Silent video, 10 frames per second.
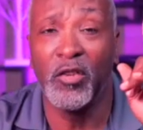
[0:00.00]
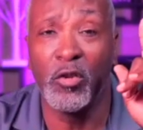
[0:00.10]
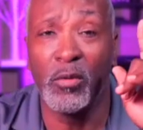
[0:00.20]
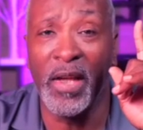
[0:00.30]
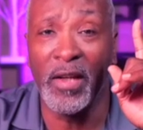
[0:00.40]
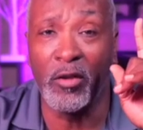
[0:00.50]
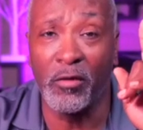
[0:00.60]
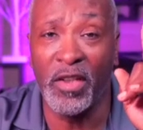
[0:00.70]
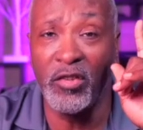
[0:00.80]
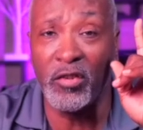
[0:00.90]
to
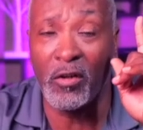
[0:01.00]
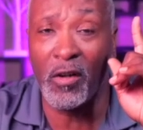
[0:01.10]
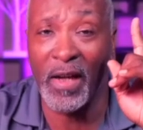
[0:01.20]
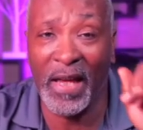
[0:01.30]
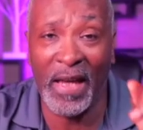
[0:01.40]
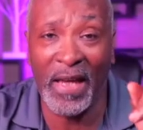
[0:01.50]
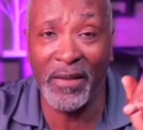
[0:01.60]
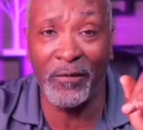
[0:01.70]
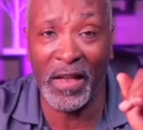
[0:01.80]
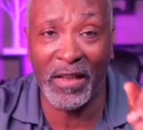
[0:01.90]
increase your
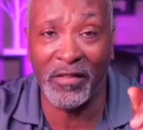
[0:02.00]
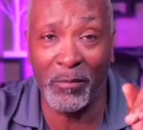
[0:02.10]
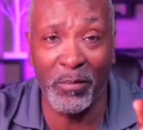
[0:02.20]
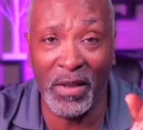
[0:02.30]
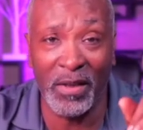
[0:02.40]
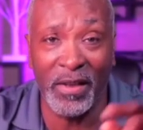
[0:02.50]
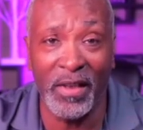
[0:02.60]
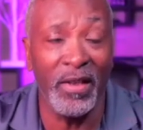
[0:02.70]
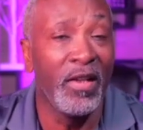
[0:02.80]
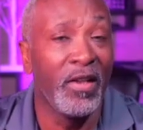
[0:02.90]
hand
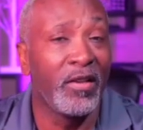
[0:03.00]
flexibility,